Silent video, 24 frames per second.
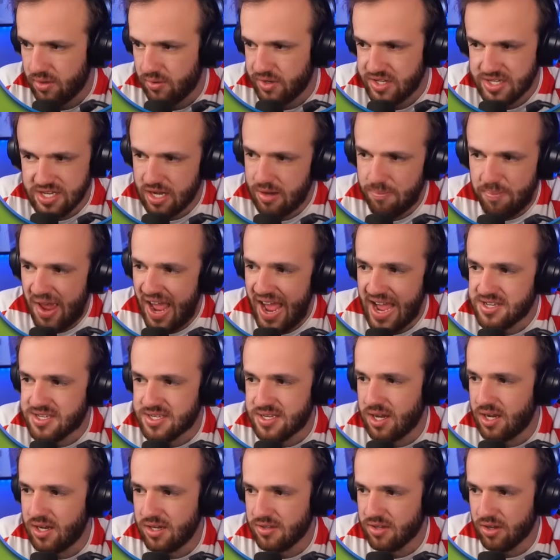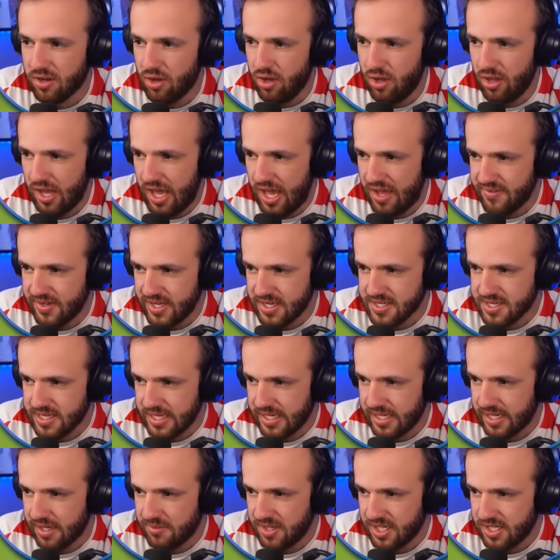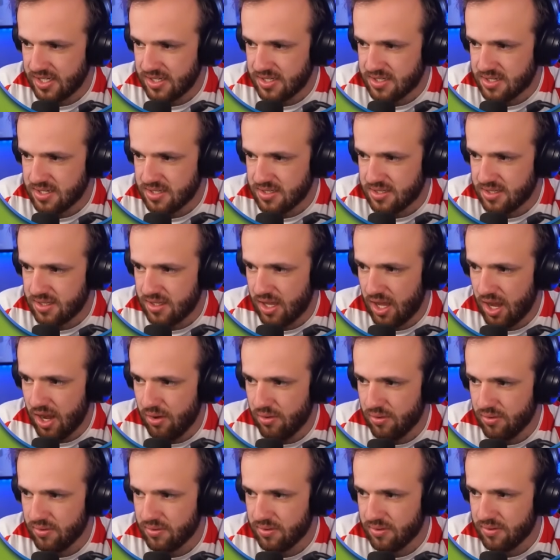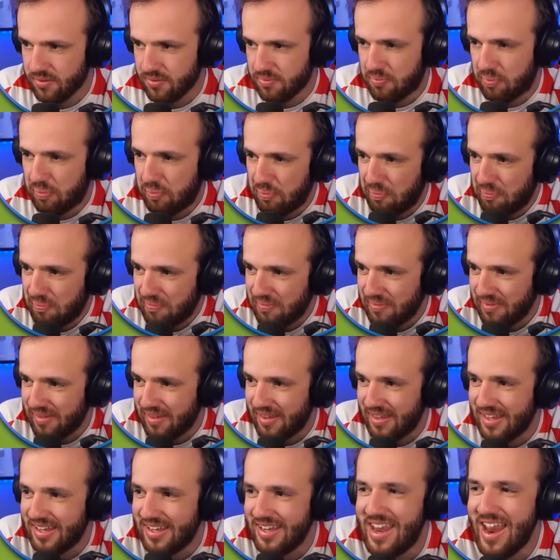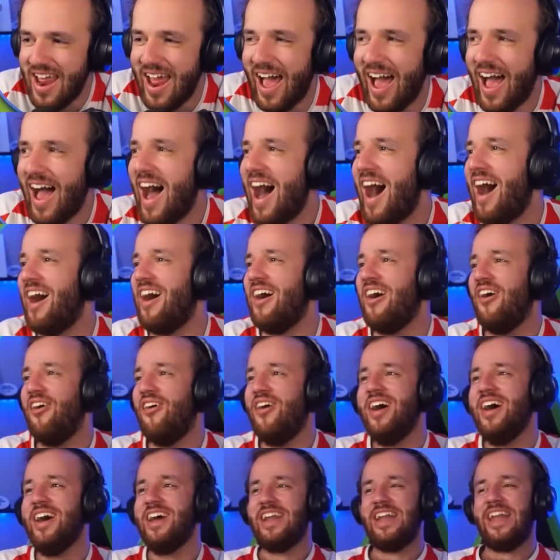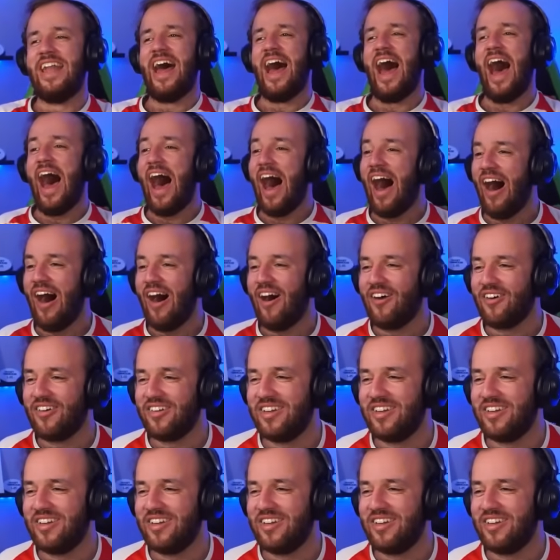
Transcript: well he's going to pass it into the goal, obviously. I mean, he, no? No, no,